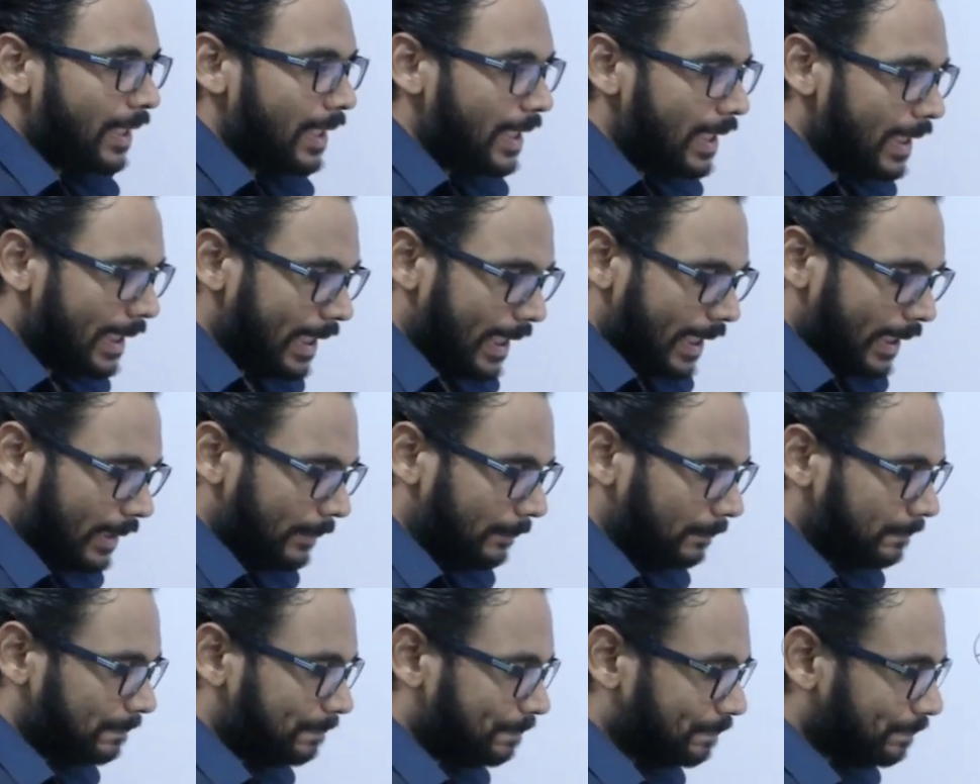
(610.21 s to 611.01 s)

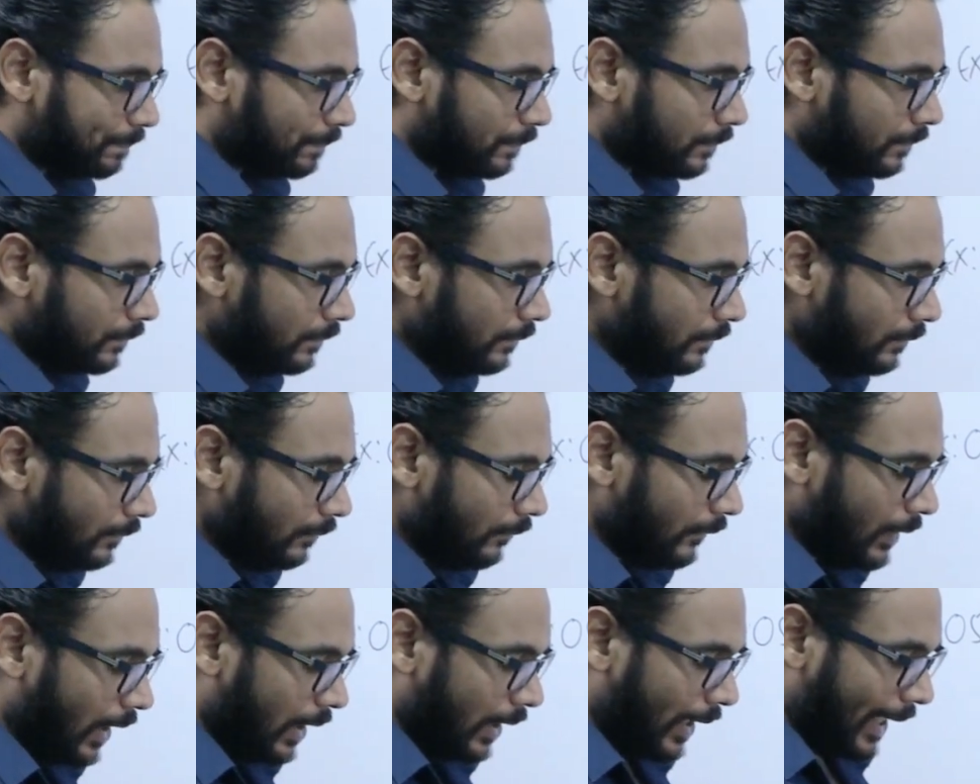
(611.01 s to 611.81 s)
Again,
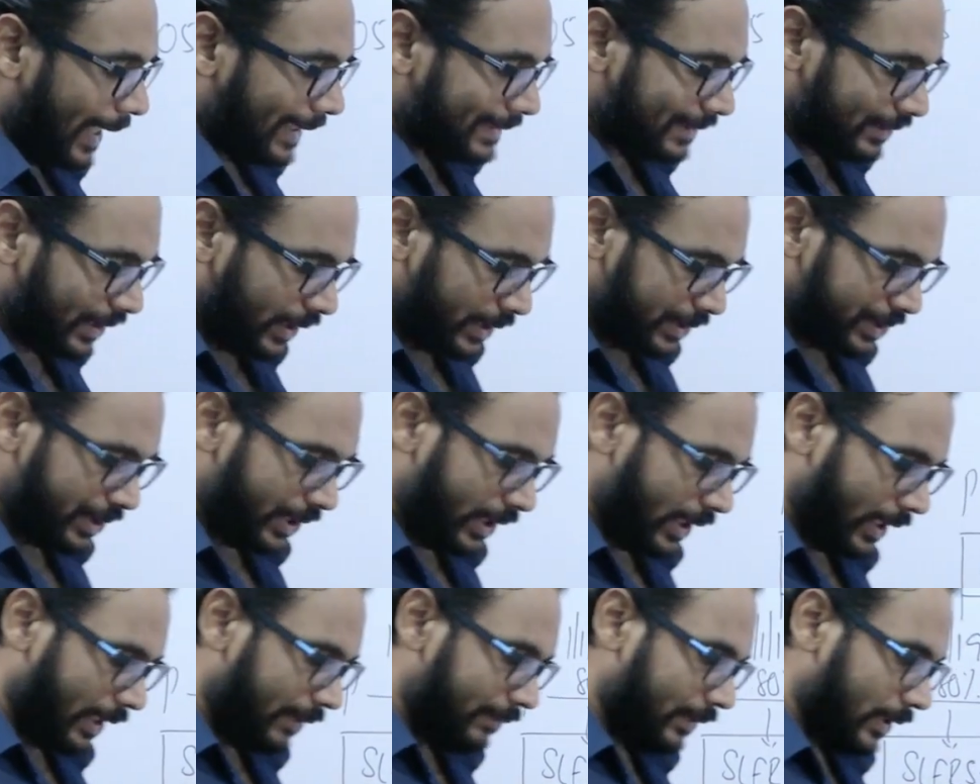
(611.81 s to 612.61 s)
at
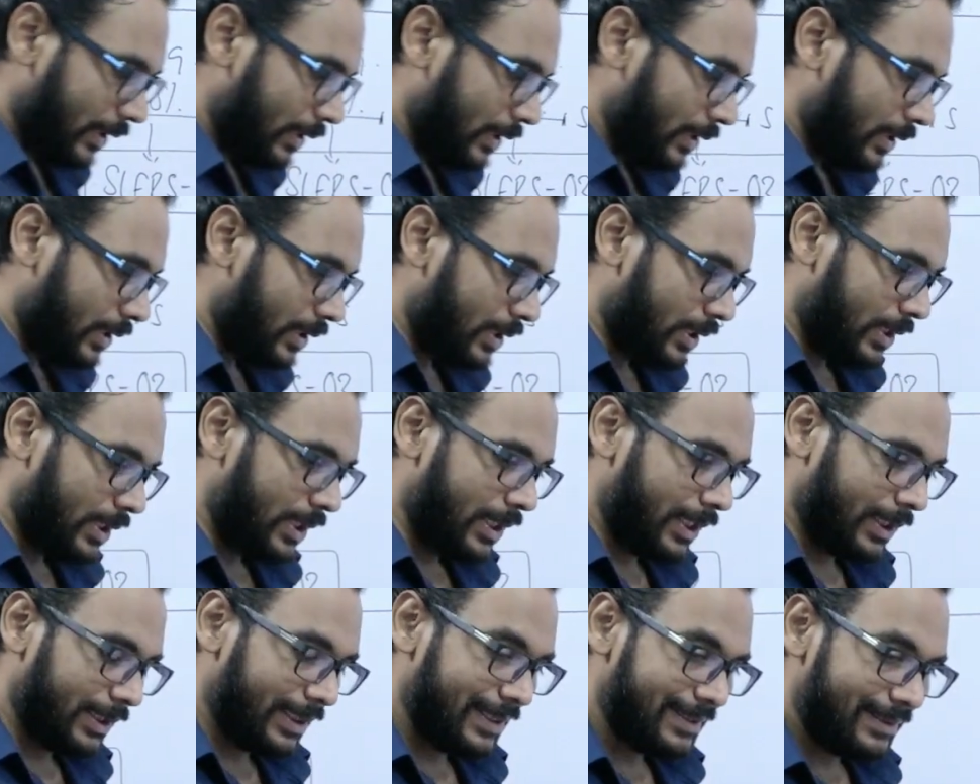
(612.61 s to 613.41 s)
strategic level,
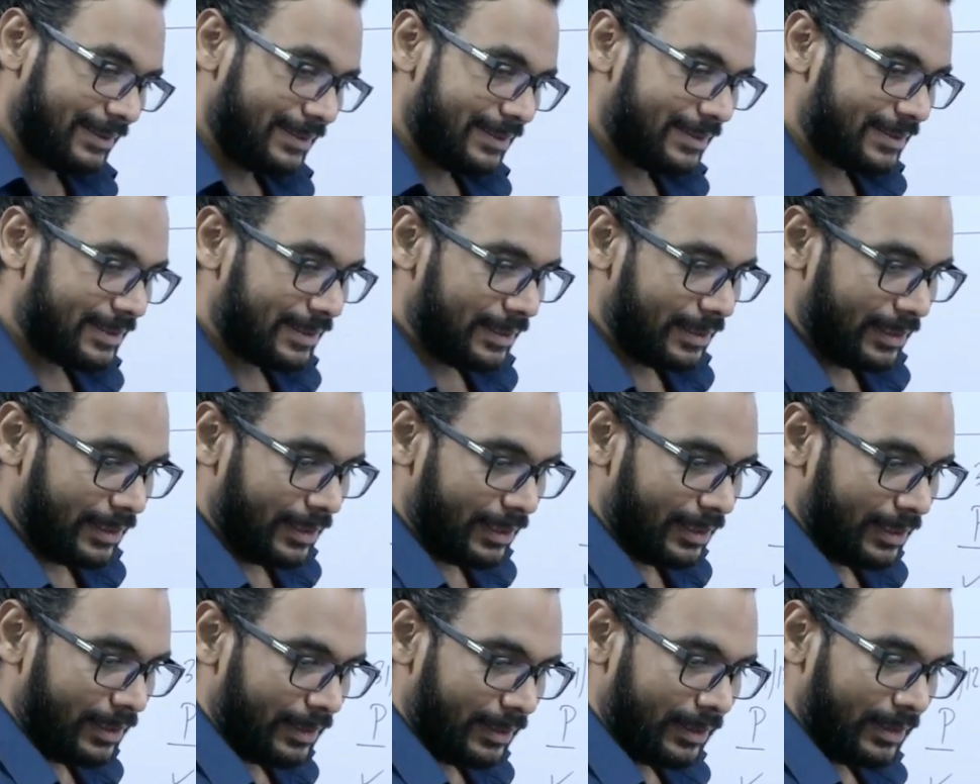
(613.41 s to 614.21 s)
this is
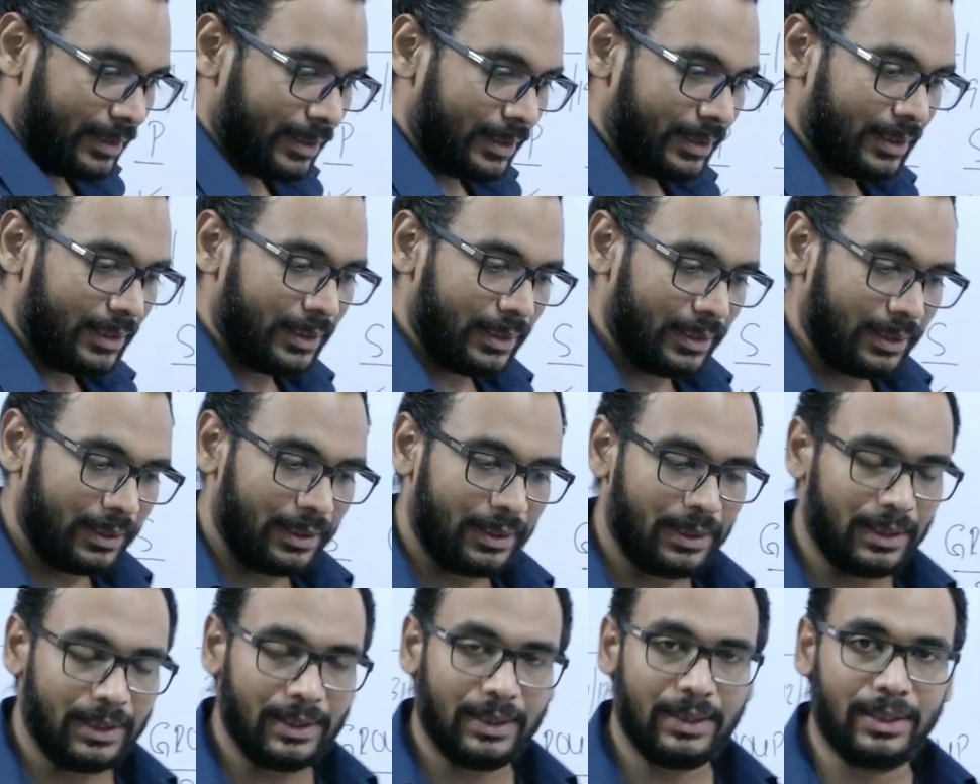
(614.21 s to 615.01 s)

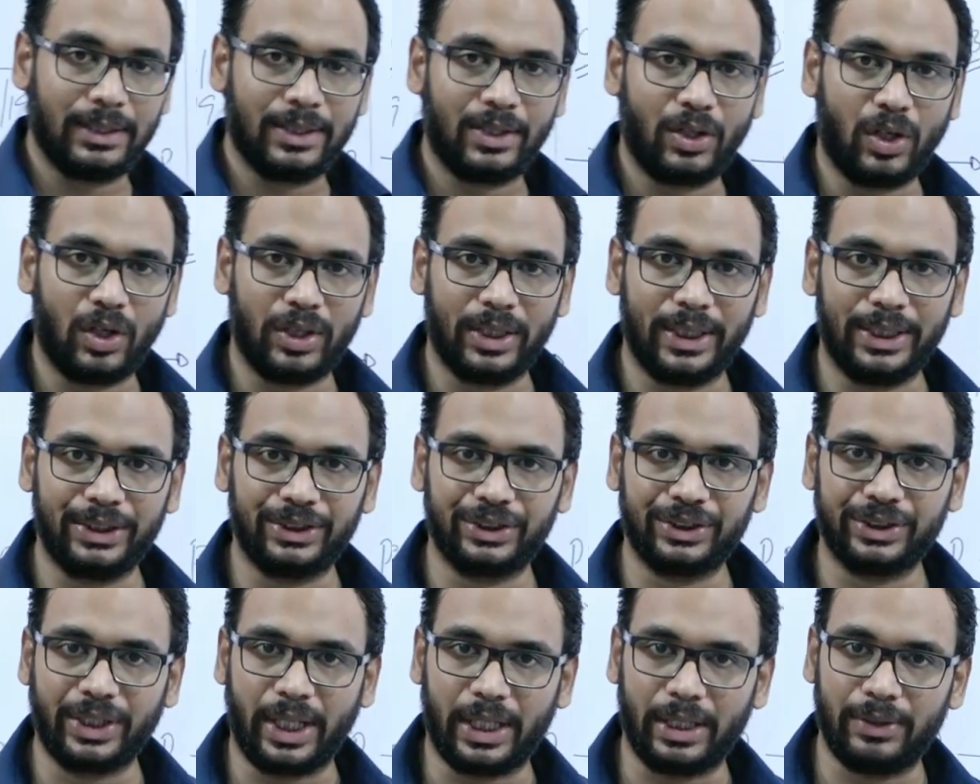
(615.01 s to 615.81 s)
a
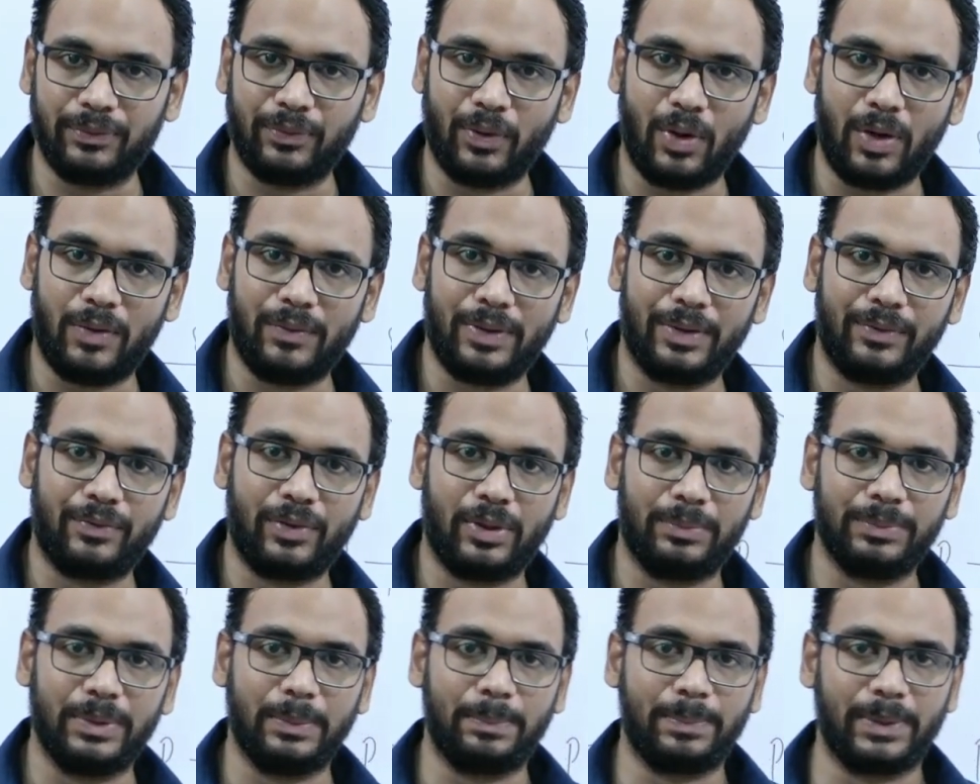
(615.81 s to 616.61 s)
knowledge carry forward
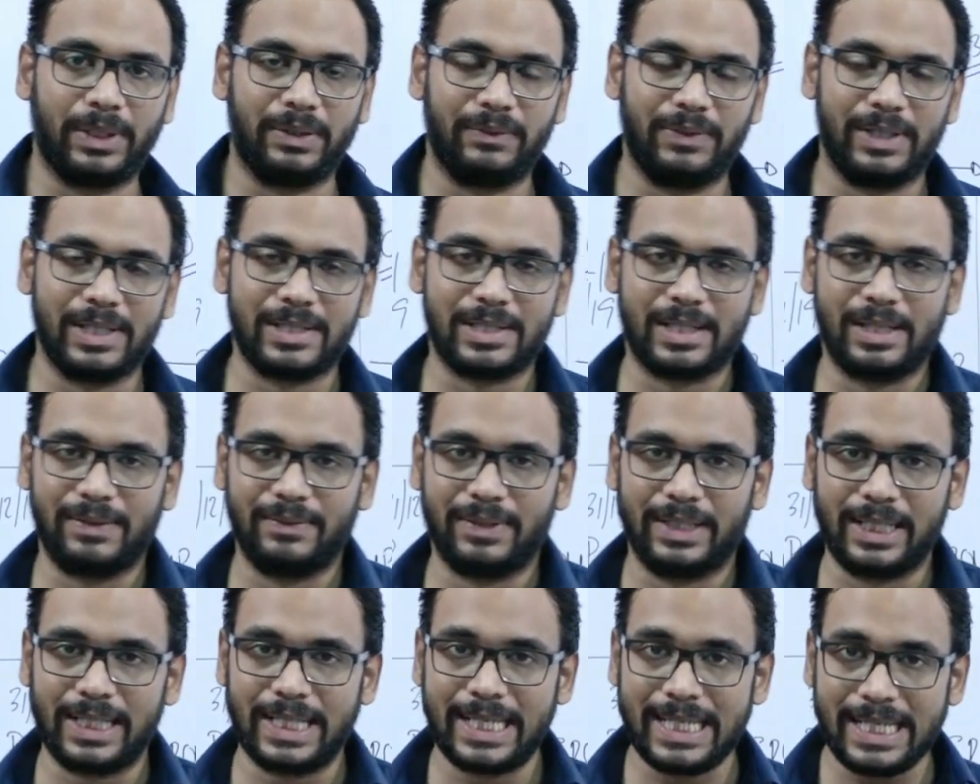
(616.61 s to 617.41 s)
from the previous
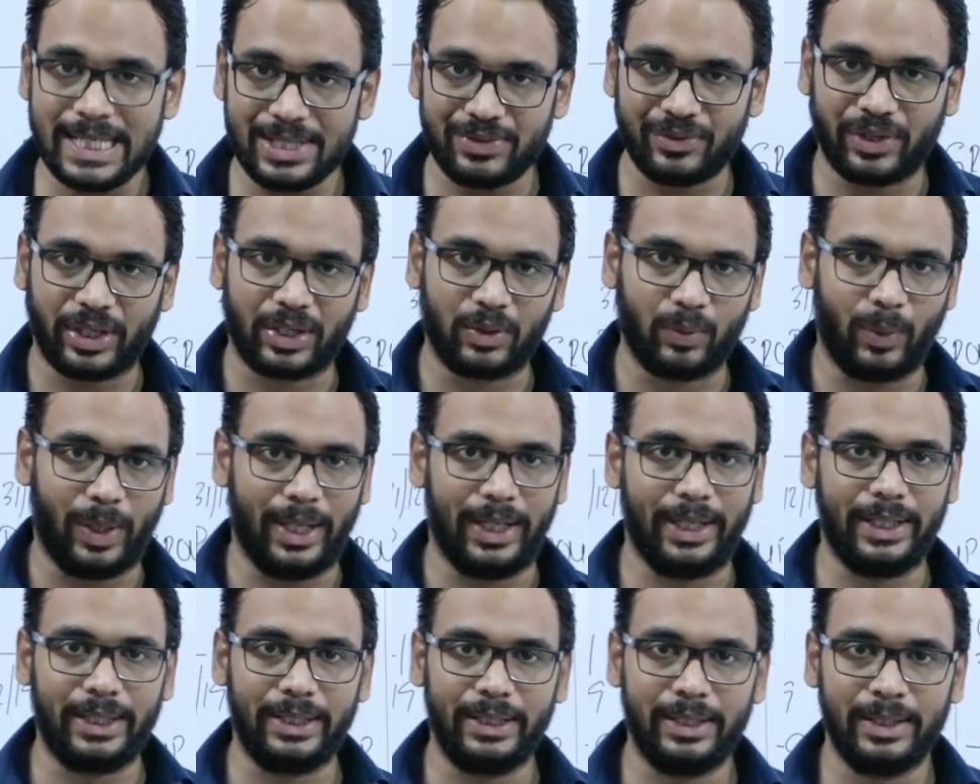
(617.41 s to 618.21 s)
level is
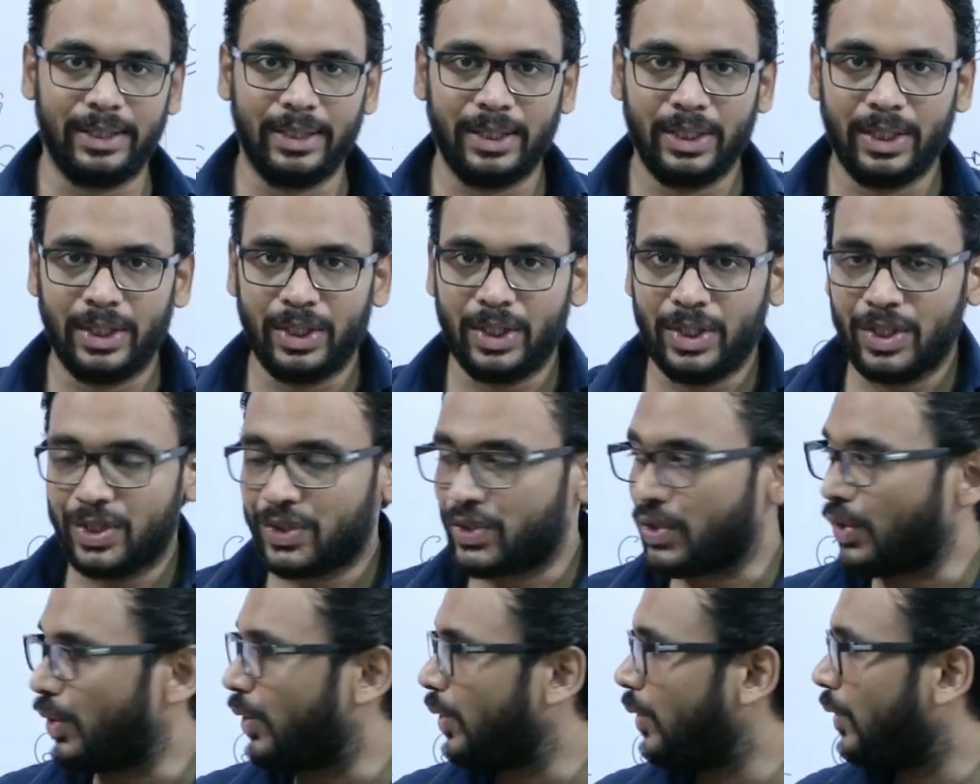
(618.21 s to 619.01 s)
required.
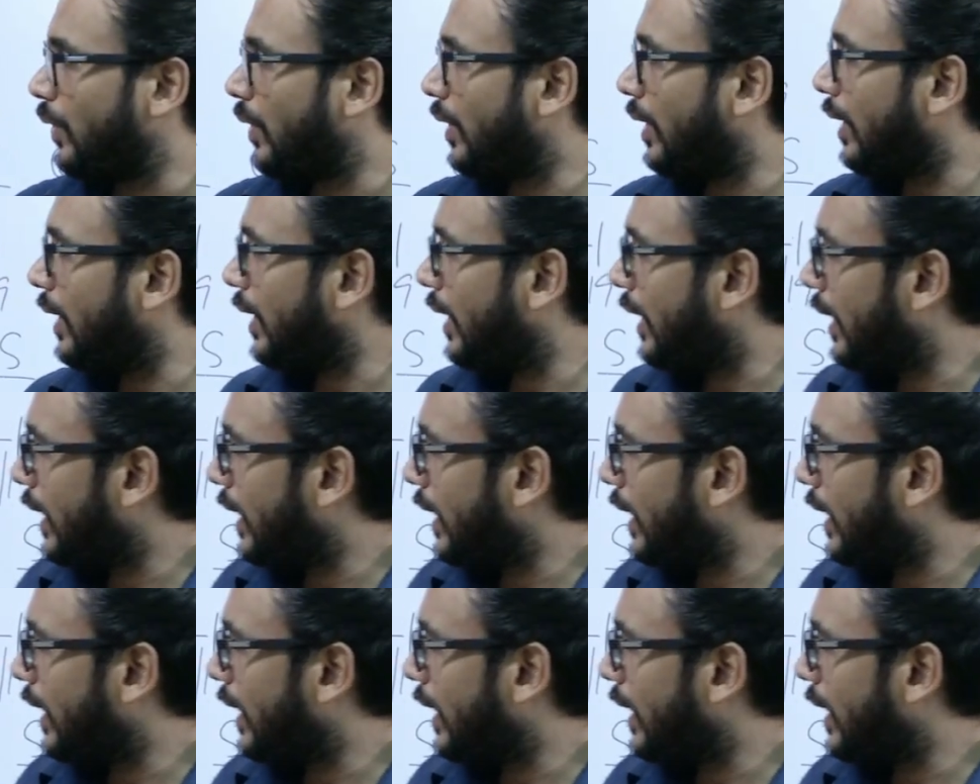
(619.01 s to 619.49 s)
So